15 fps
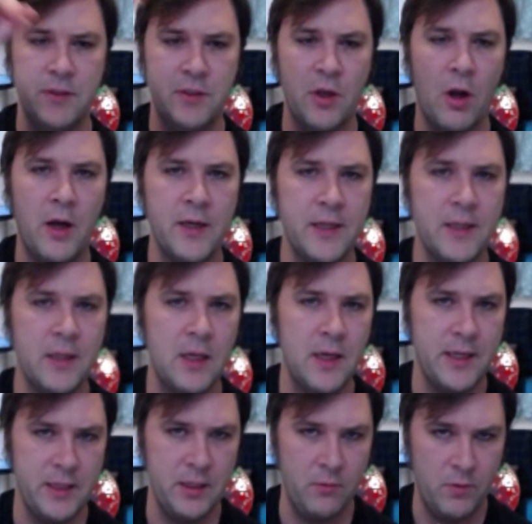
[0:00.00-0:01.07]
dotted
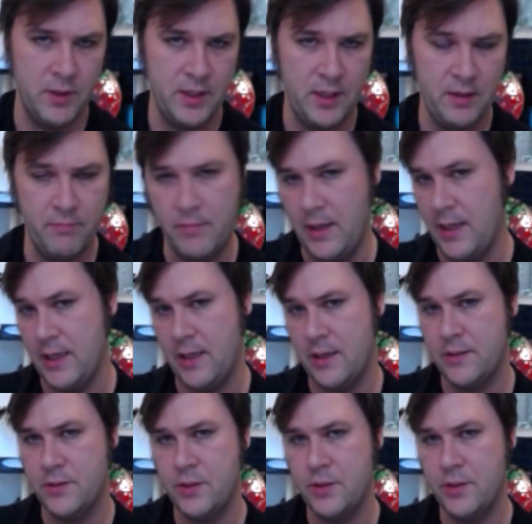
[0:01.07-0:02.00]
line that one can make